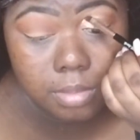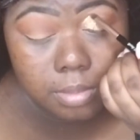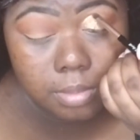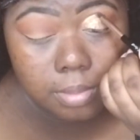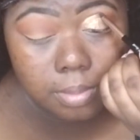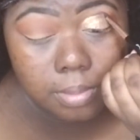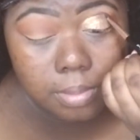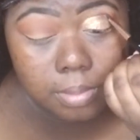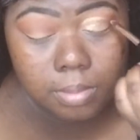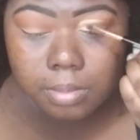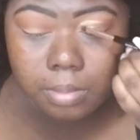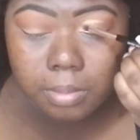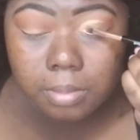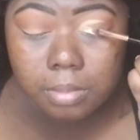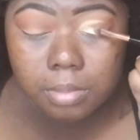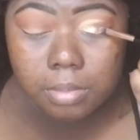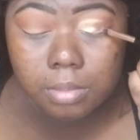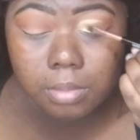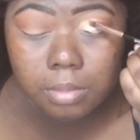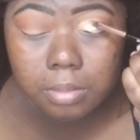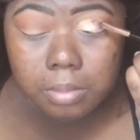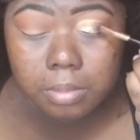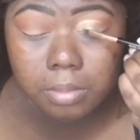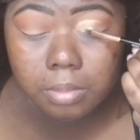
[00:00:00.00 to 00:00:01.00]
and
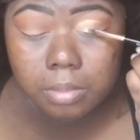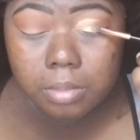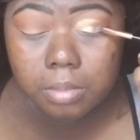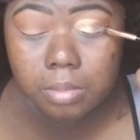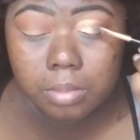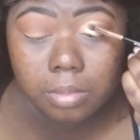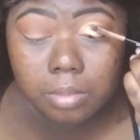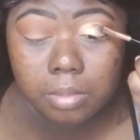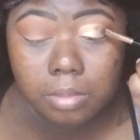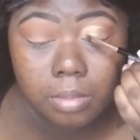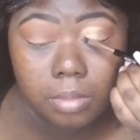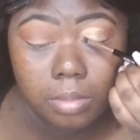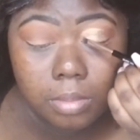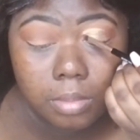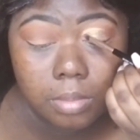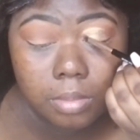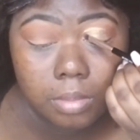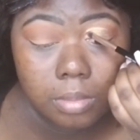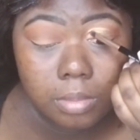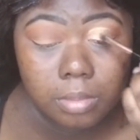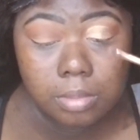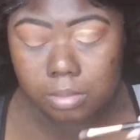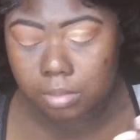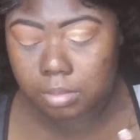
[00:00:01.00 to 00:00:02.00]
packing it back on the
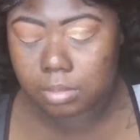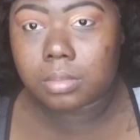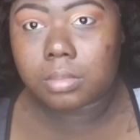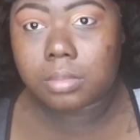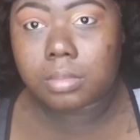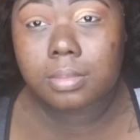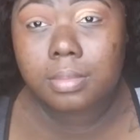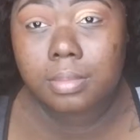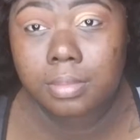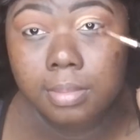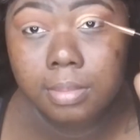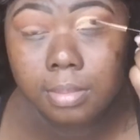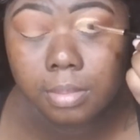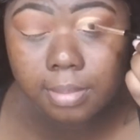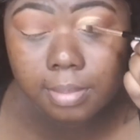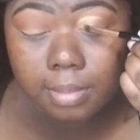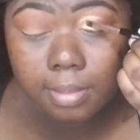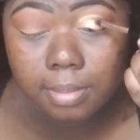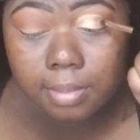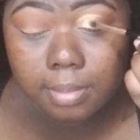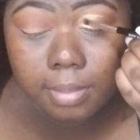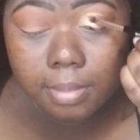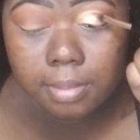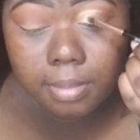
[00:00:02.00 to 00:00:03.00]
eye. So I'm
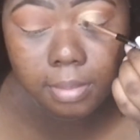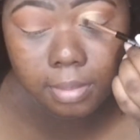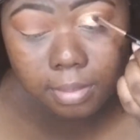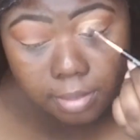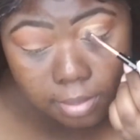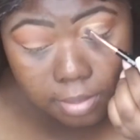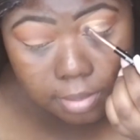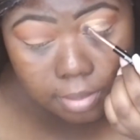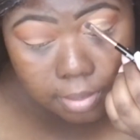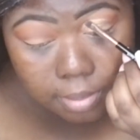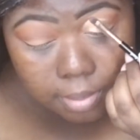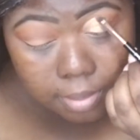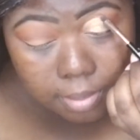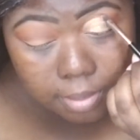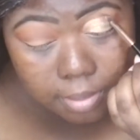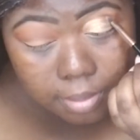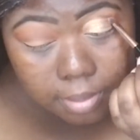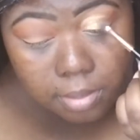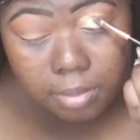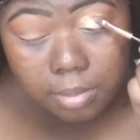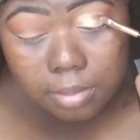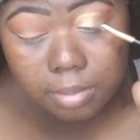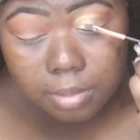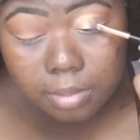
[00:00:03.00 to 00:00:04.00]
basically just carving
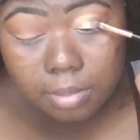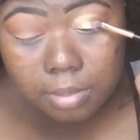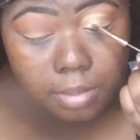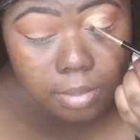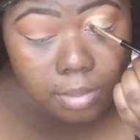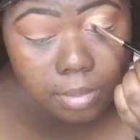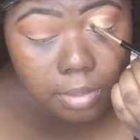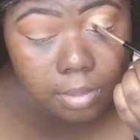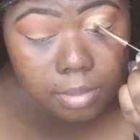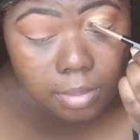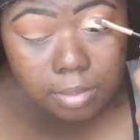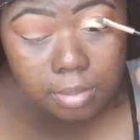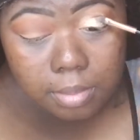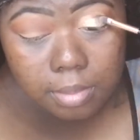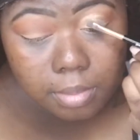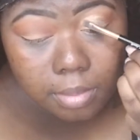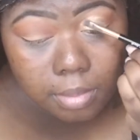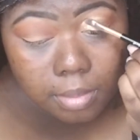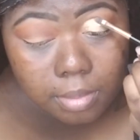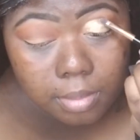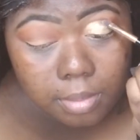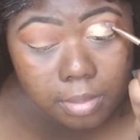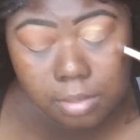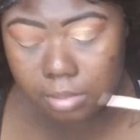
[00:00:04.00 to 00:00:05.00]
out my crease
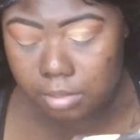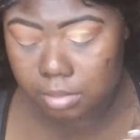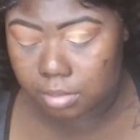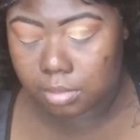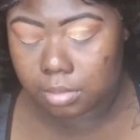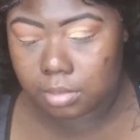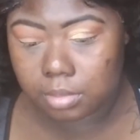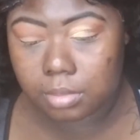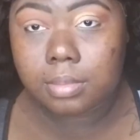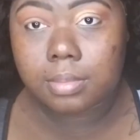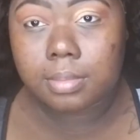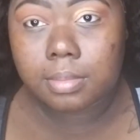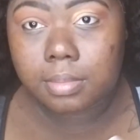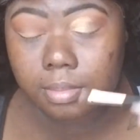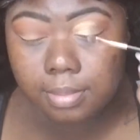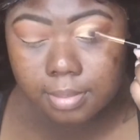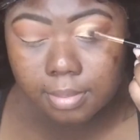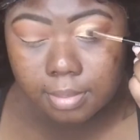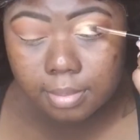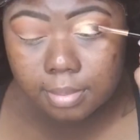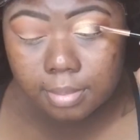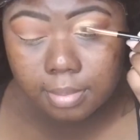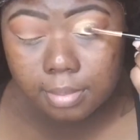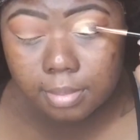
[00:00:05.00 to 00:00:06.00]
with
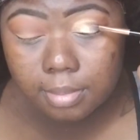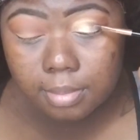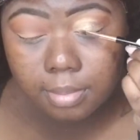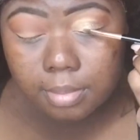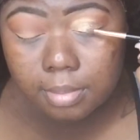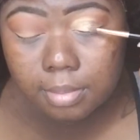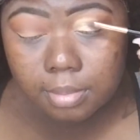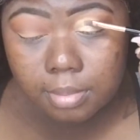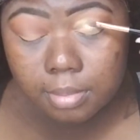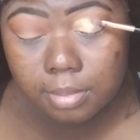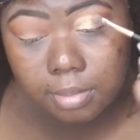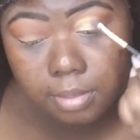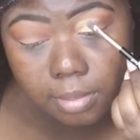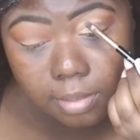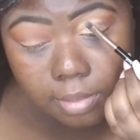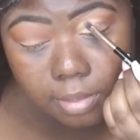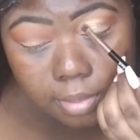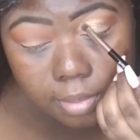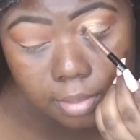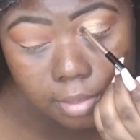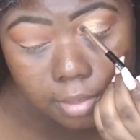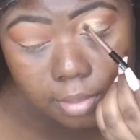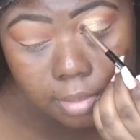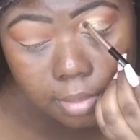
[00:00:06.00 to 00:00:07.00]
this color,
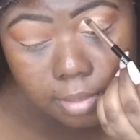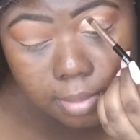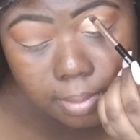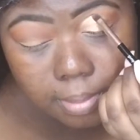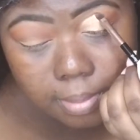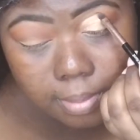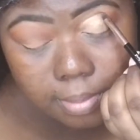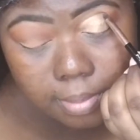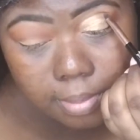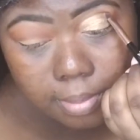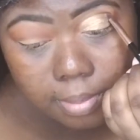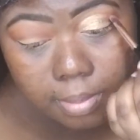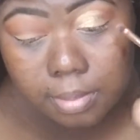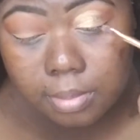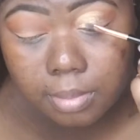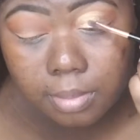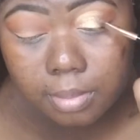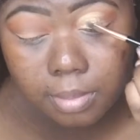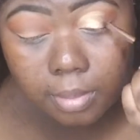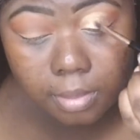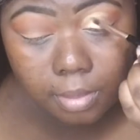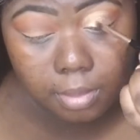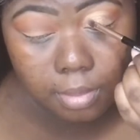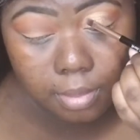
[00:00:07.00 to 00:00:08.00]
with this
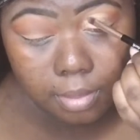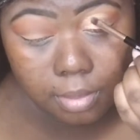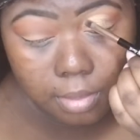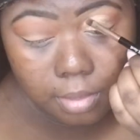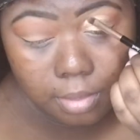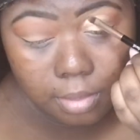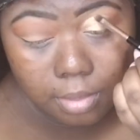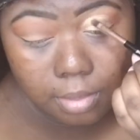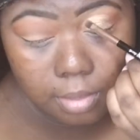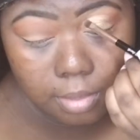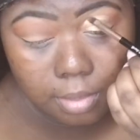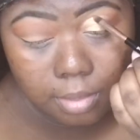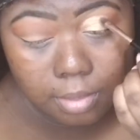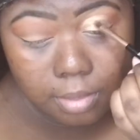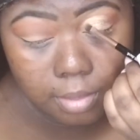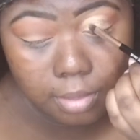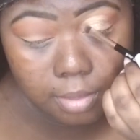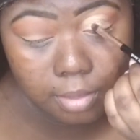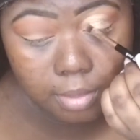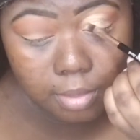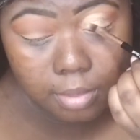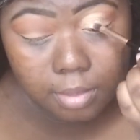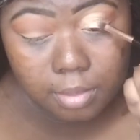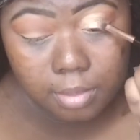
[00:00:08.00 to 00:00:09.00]

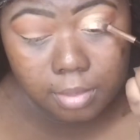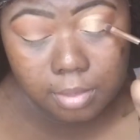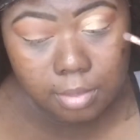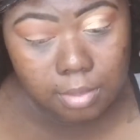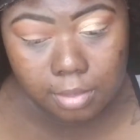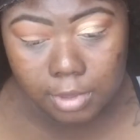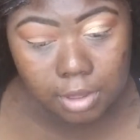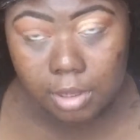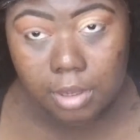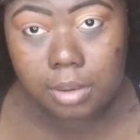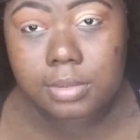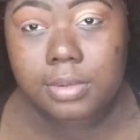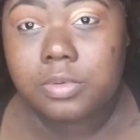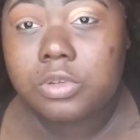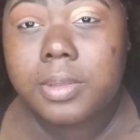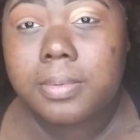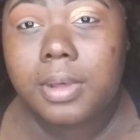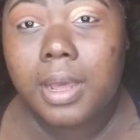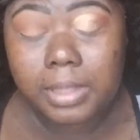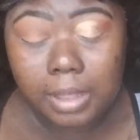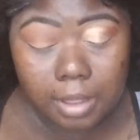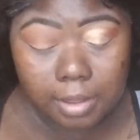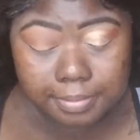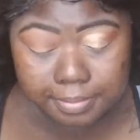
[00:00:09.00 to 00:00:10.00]
white
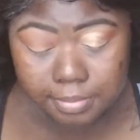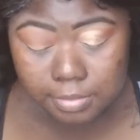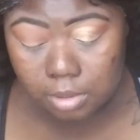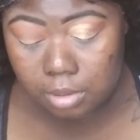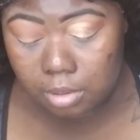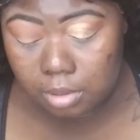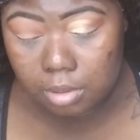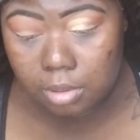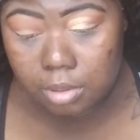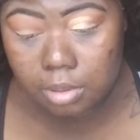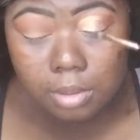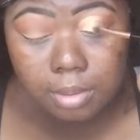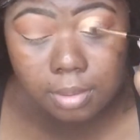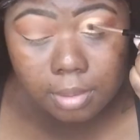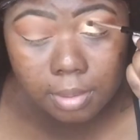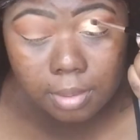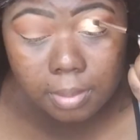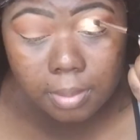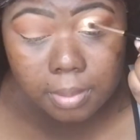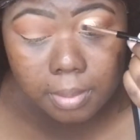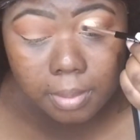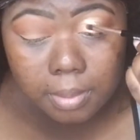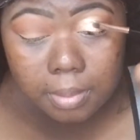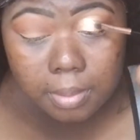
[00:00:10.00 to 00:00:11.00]
gold color,
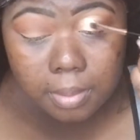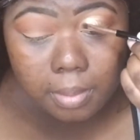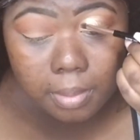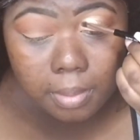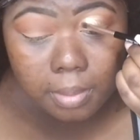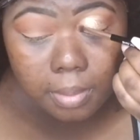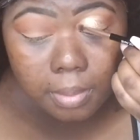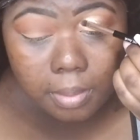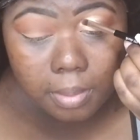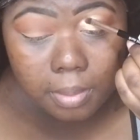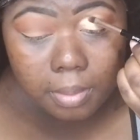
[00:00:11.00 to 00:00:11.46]
and just